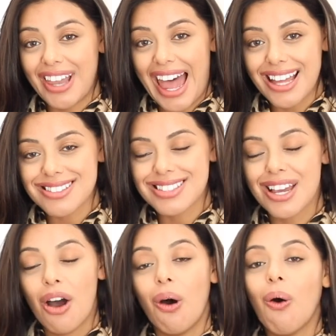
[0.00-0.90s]
flats,
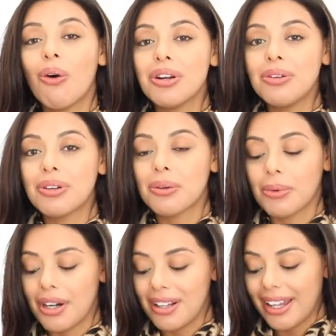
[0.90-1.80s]
or you can
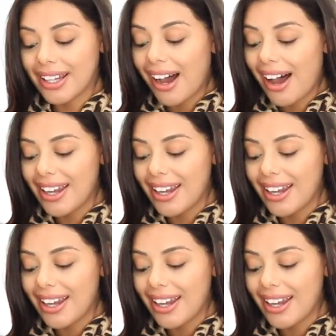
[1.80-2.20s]
wear it like